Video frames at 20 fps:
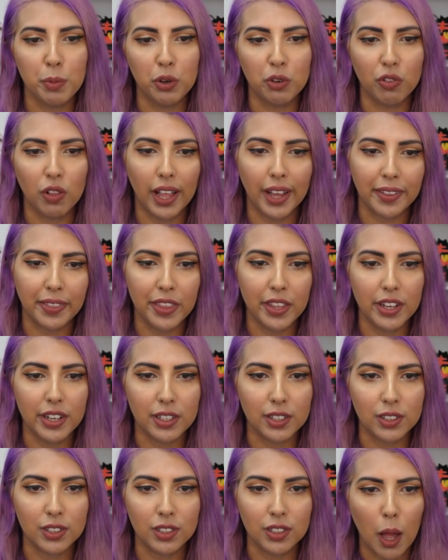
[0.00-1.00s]
move like
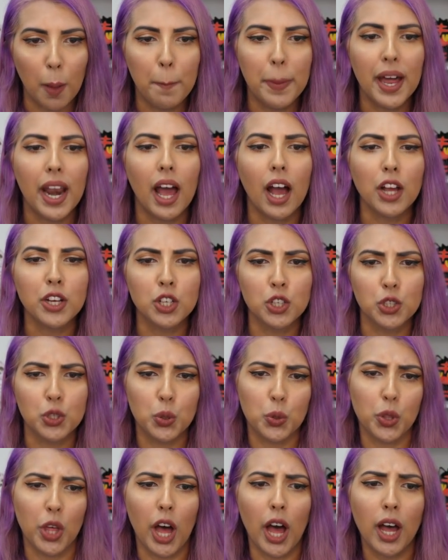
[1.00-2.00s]
this. I bet I could
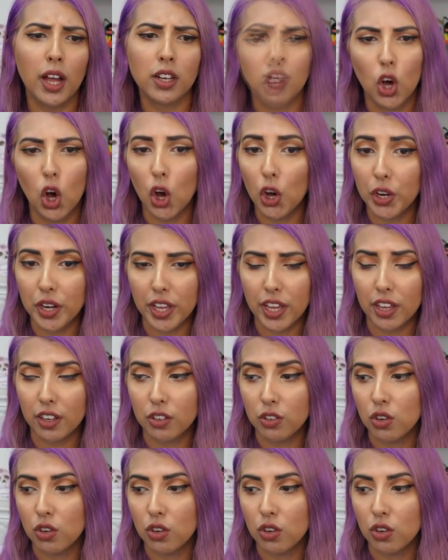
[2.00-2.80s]
do that. Honey,